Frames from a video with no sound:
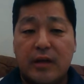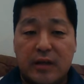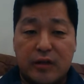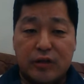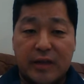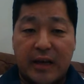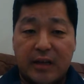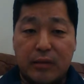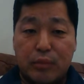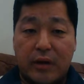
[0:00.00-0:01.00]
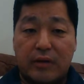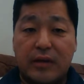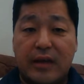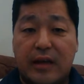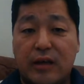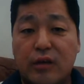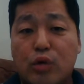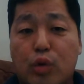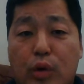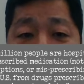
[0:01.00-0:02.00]
Here's Kaylee Brown again,
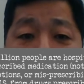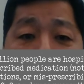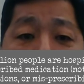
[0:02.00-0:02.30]
quote,